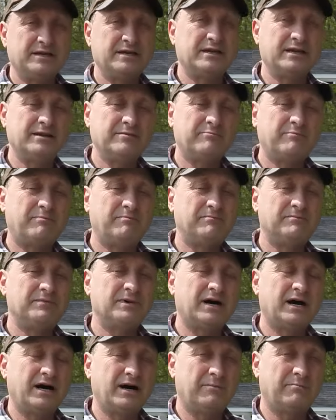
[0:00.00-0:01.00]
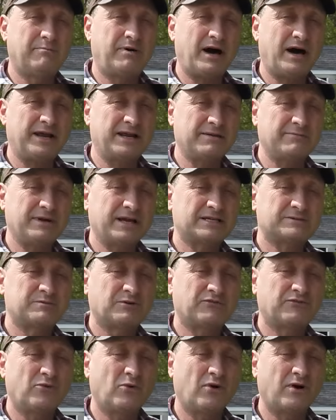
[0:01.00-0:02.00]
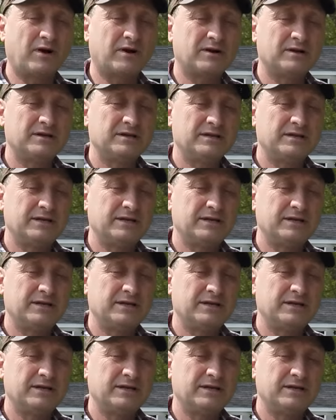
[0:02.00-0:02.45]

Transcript: in uh, potting mix before.